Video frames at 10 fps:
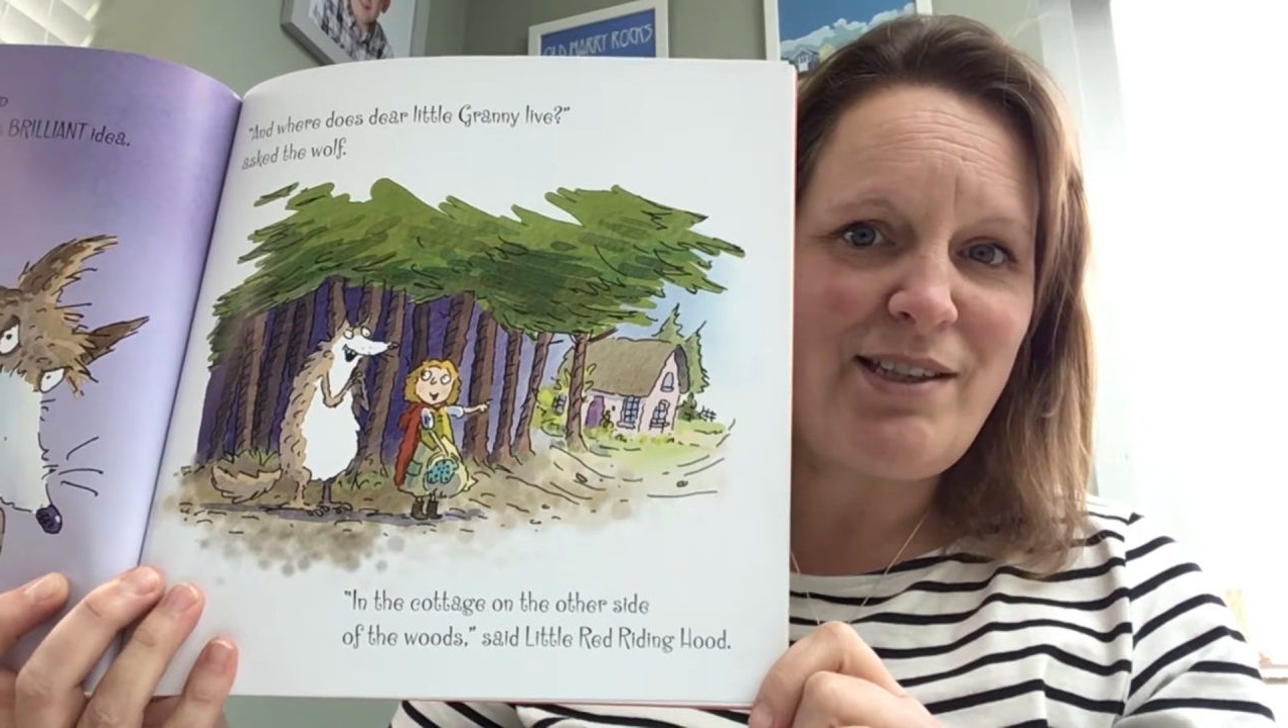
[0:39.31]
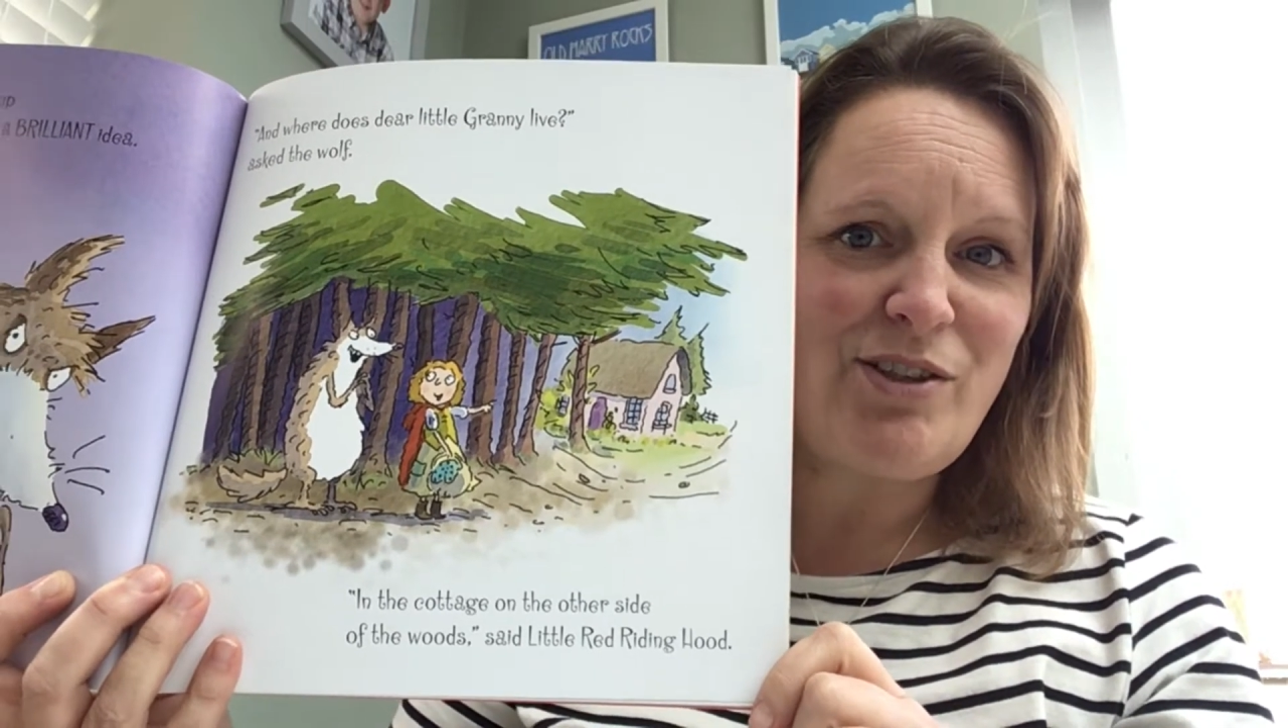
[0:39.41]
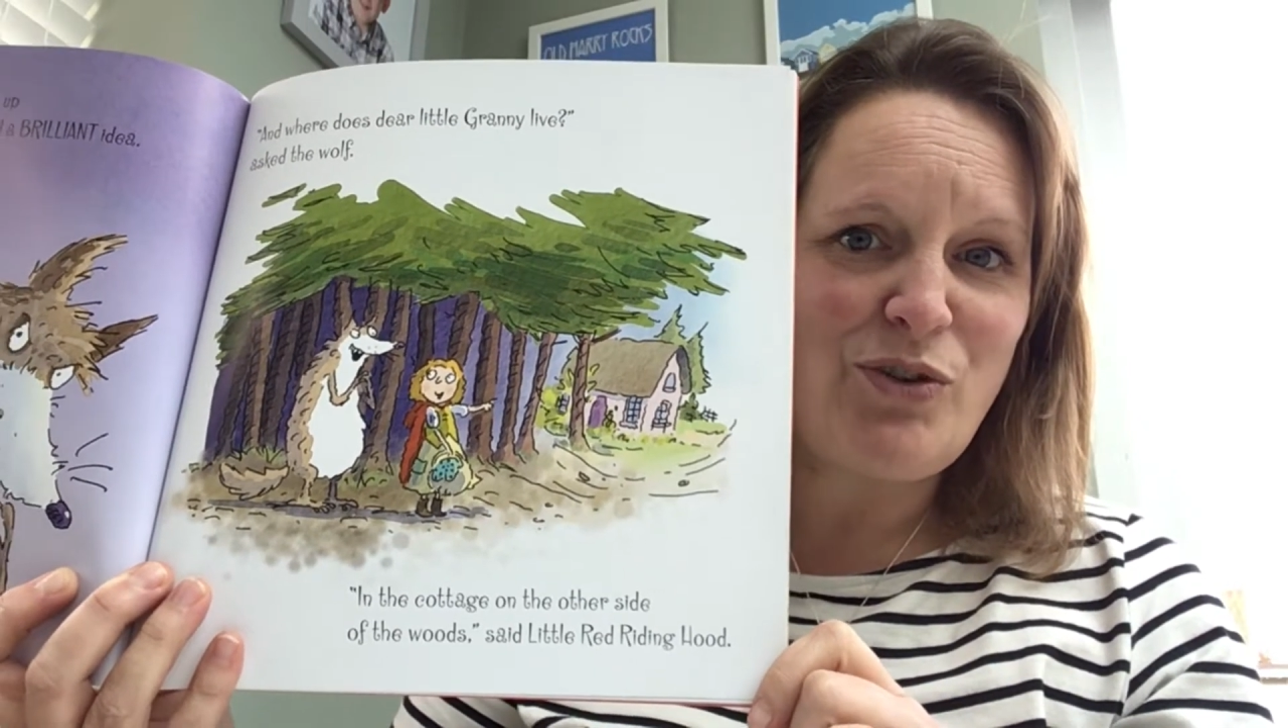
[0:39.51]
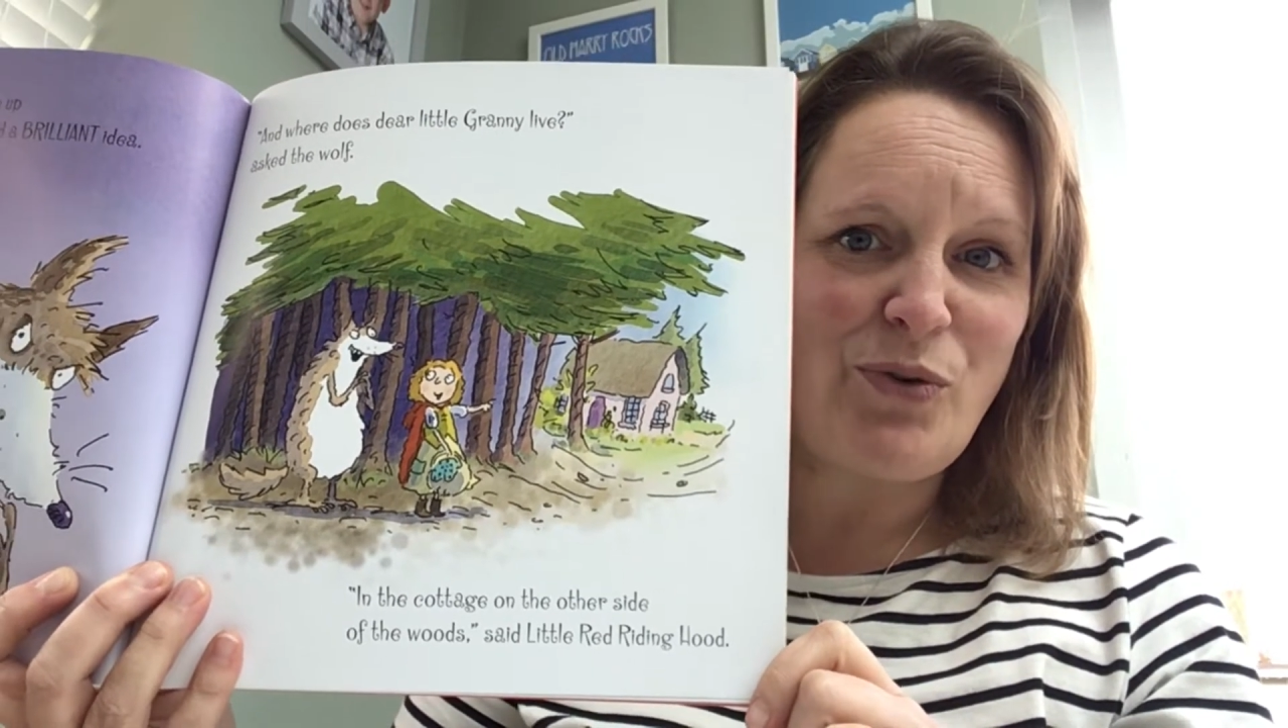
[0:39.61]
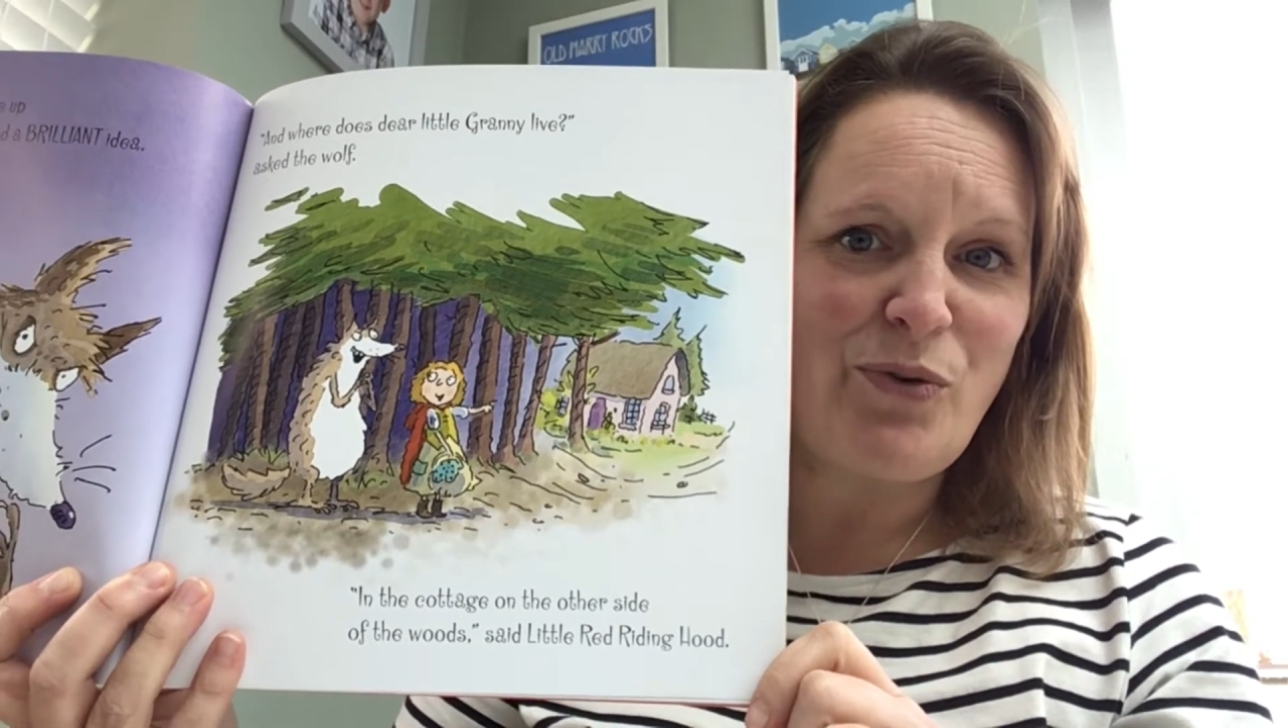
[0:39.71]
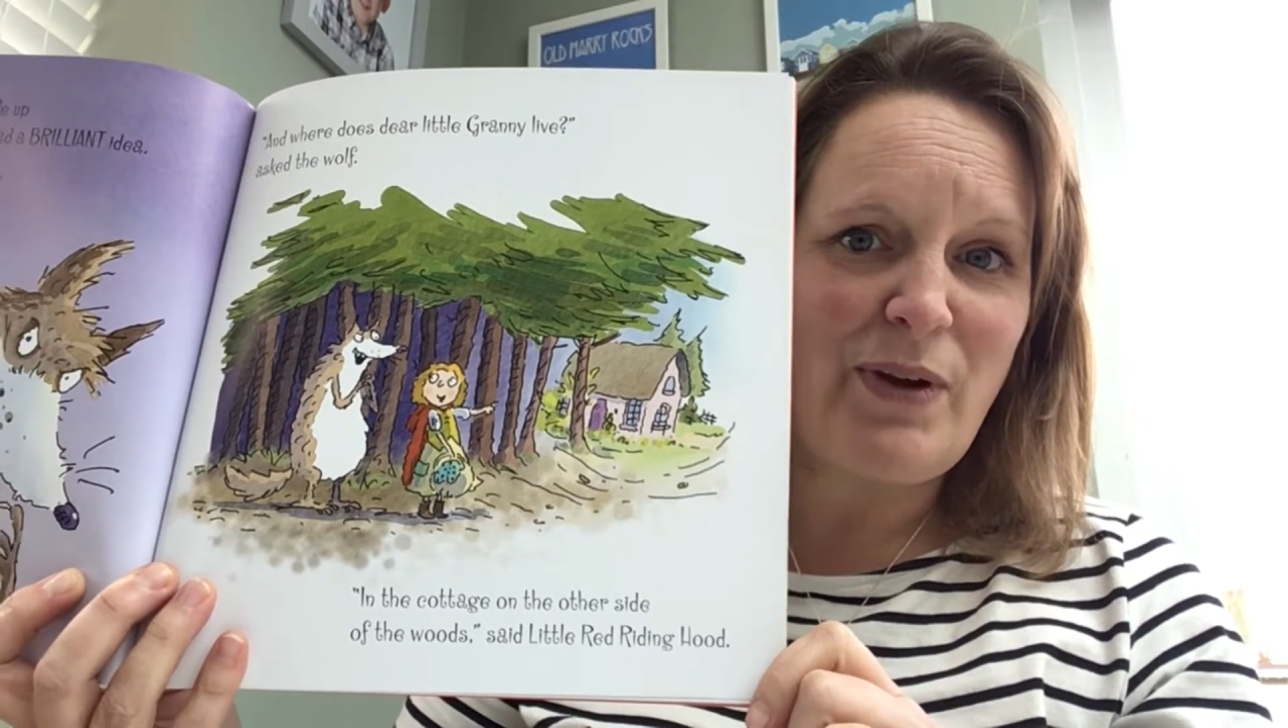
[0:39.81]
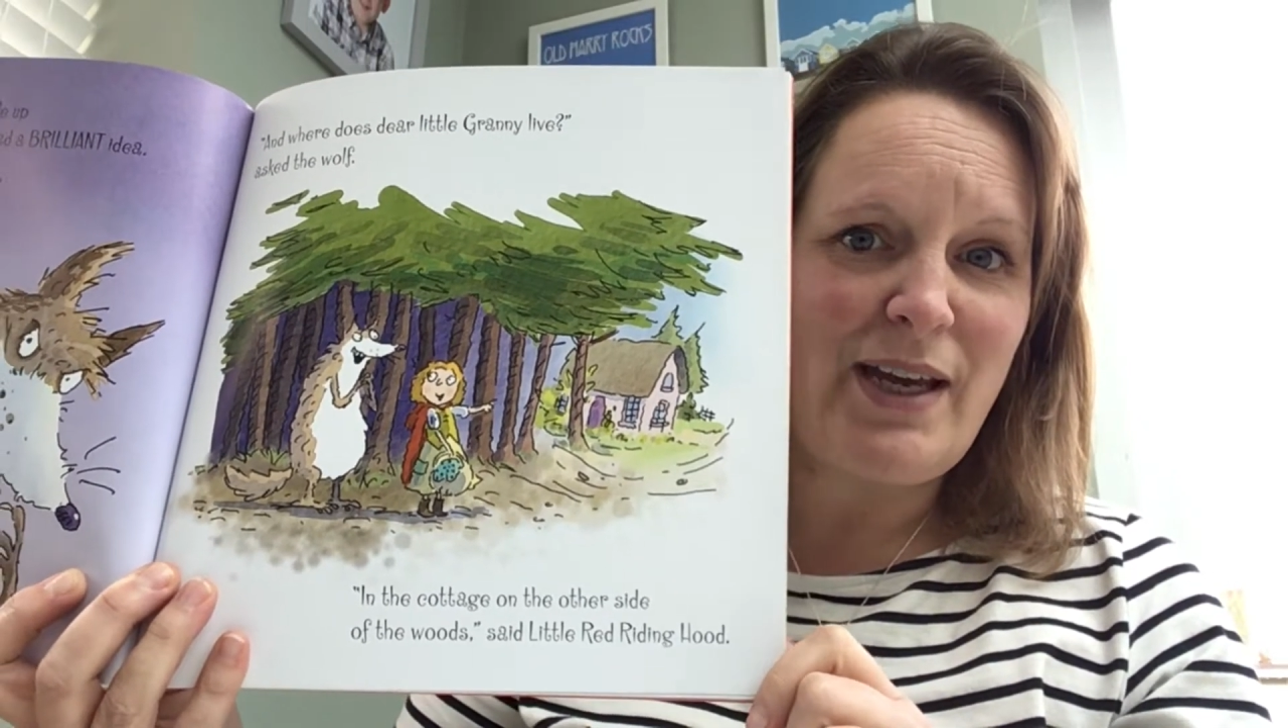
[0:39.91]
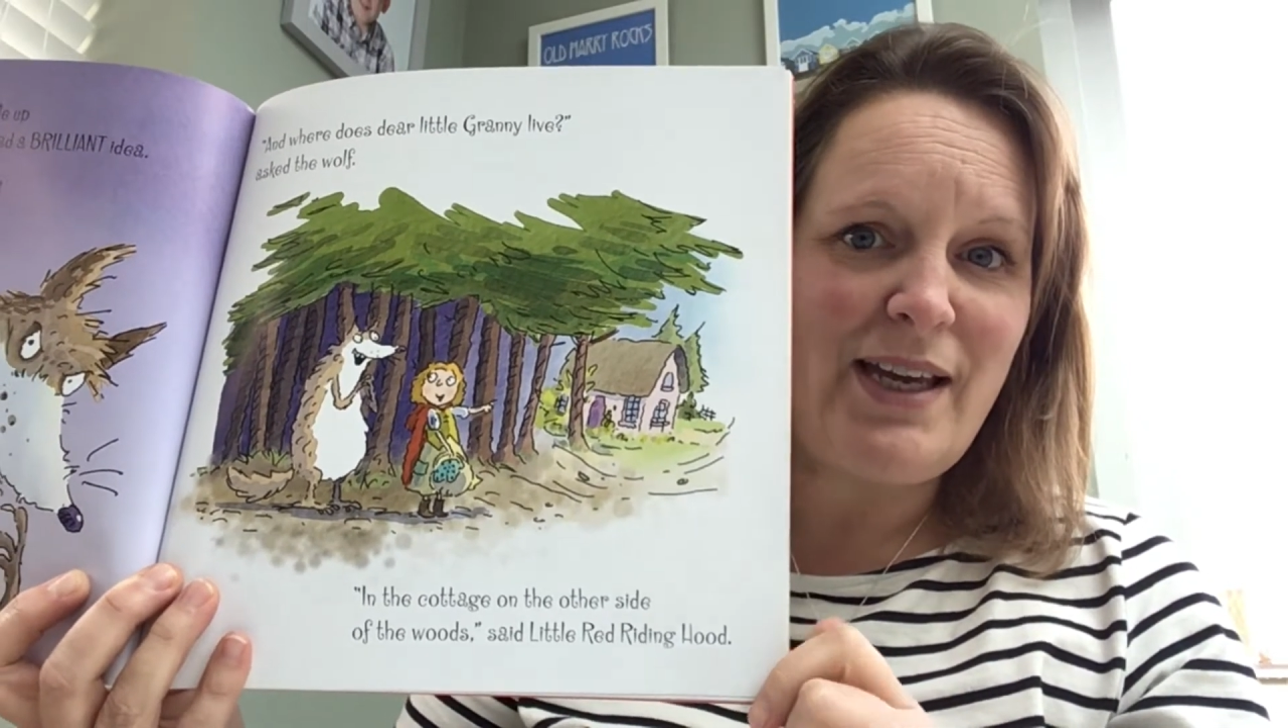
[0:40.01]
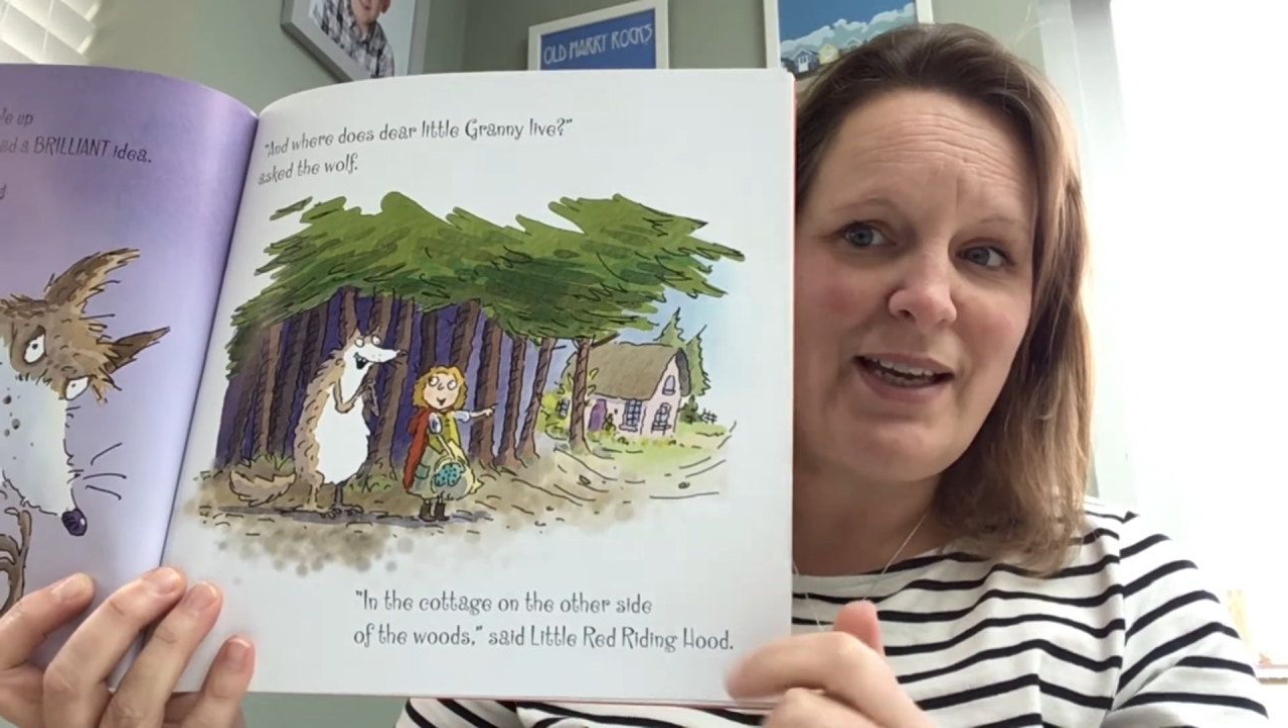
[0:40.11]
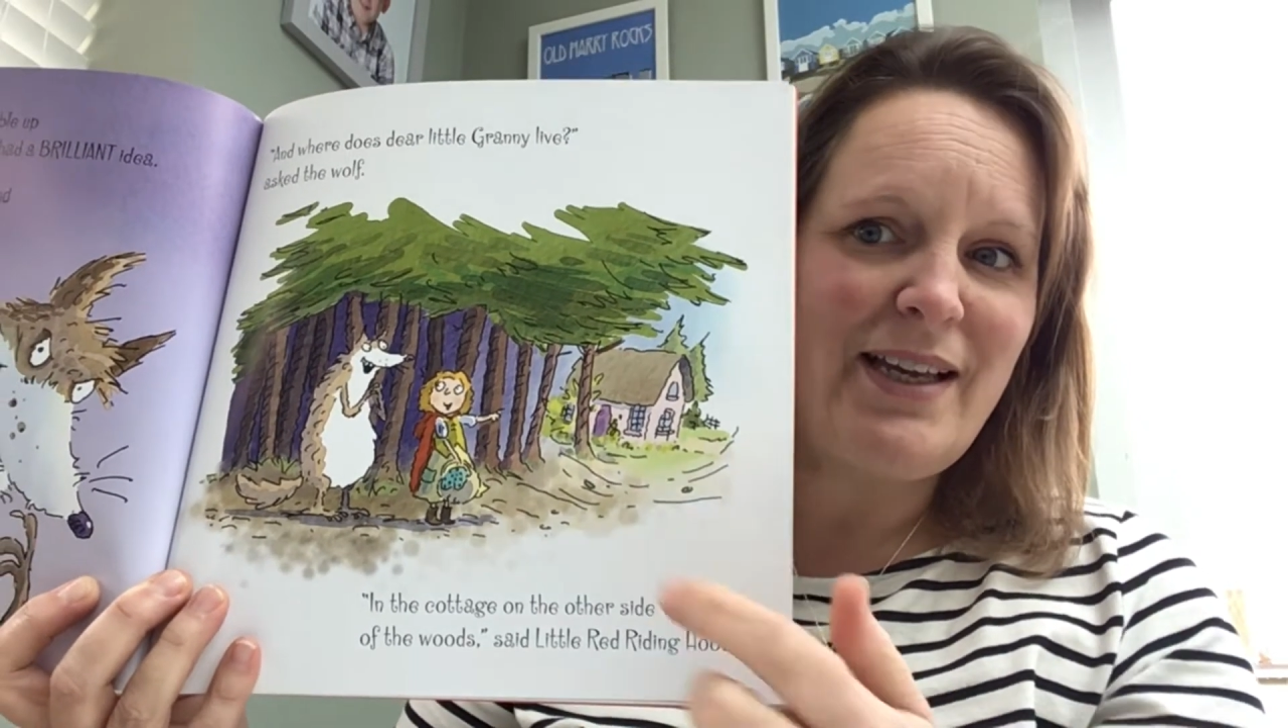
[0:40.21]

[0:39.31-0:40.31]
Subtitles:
story